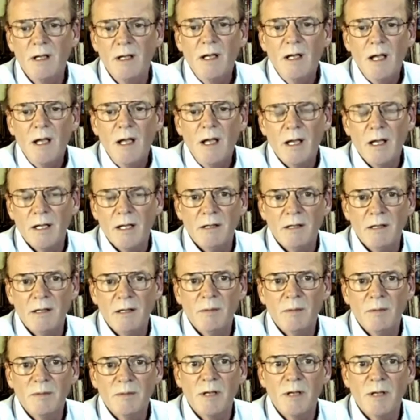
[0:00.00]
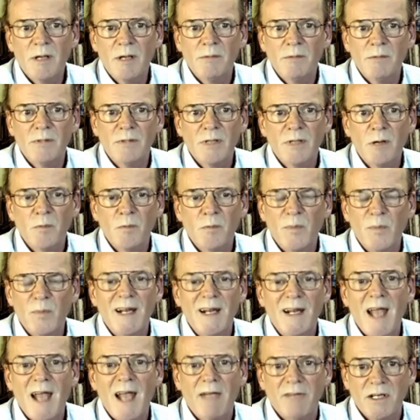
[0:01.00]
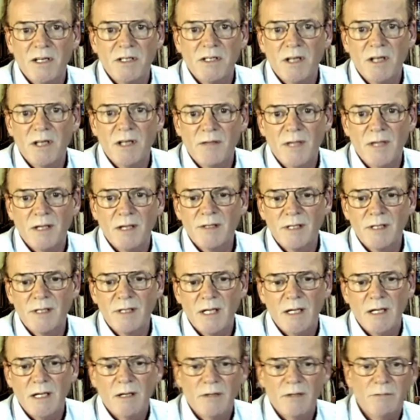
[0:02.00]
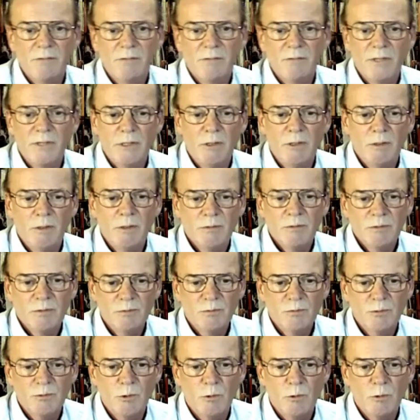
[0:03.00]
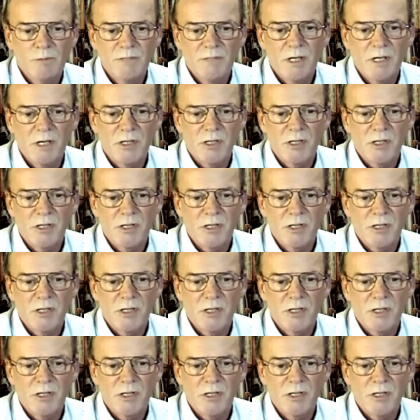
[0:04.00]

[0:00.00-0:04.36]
don't be lavish, I think, is the real rule of judgment there.